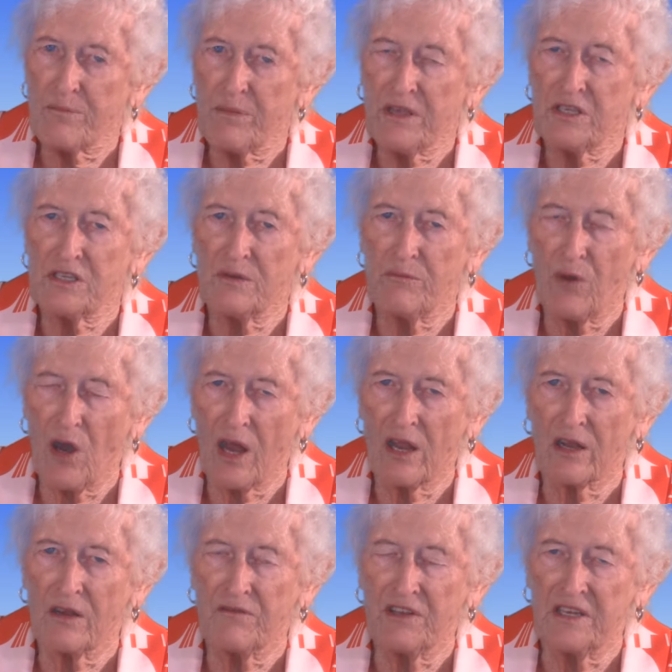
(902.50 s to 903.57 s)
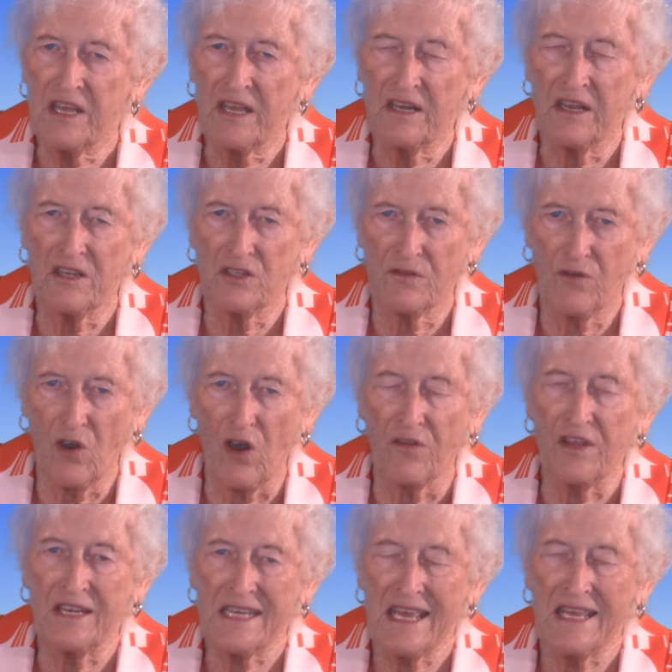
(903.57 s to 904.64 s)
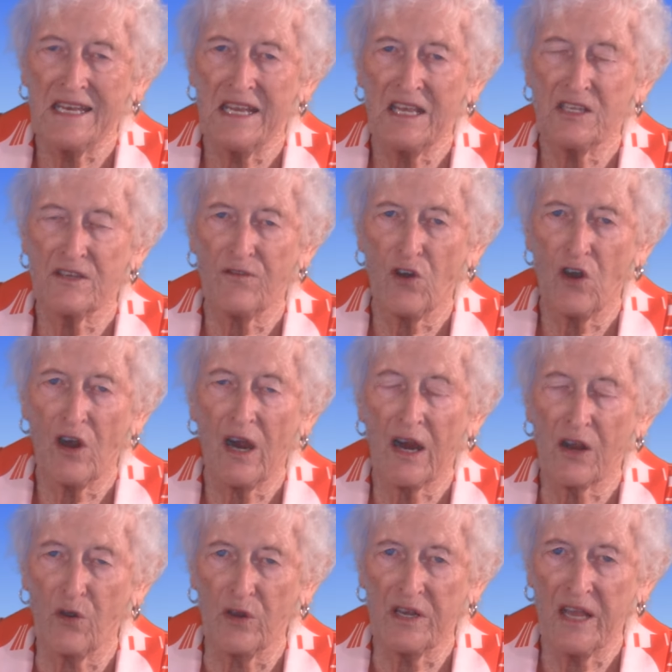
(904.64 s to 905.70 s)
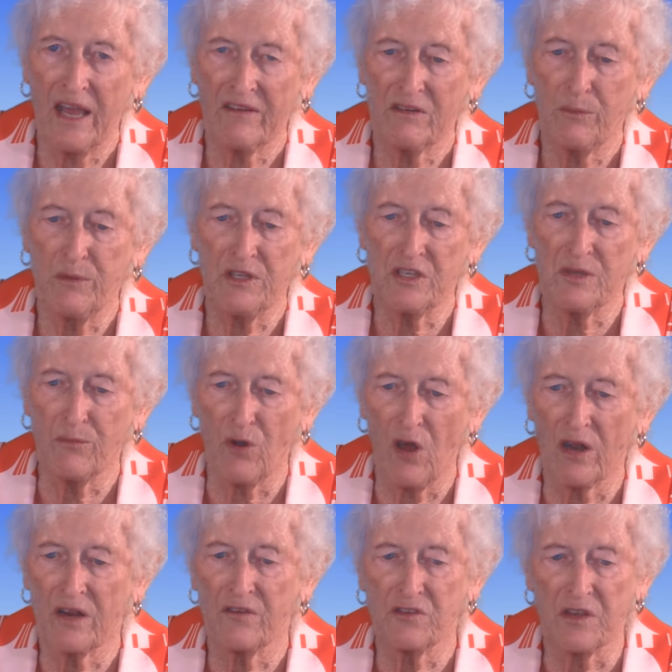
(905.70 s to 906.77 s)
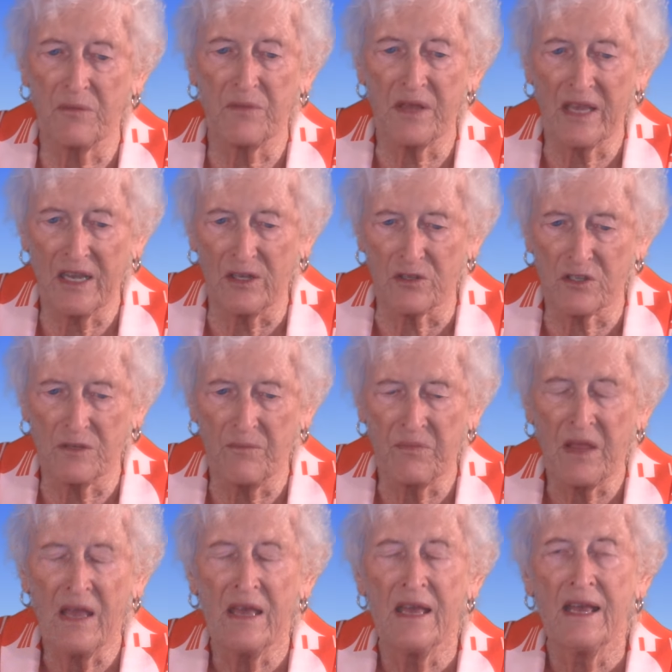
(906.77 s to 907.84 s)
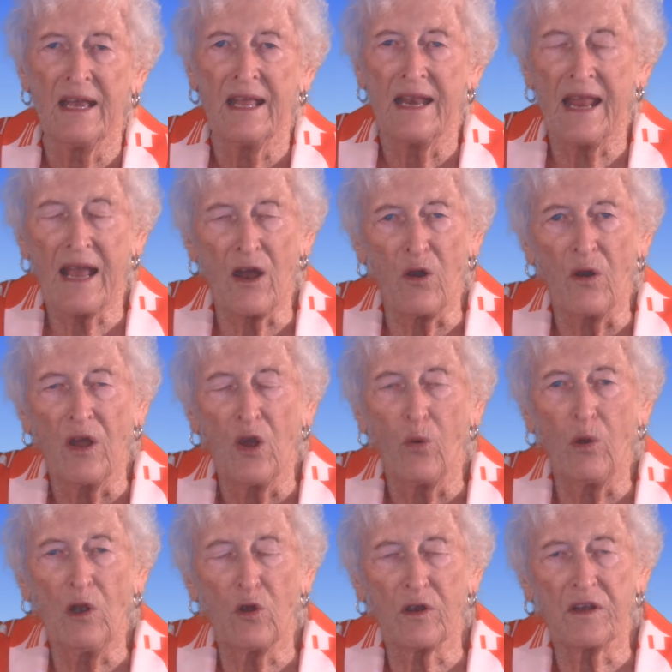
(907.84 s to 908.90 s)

be symbolic of the 10 days of awe. The 10 days of awe are going to have to be symbolic of something else. Now, we look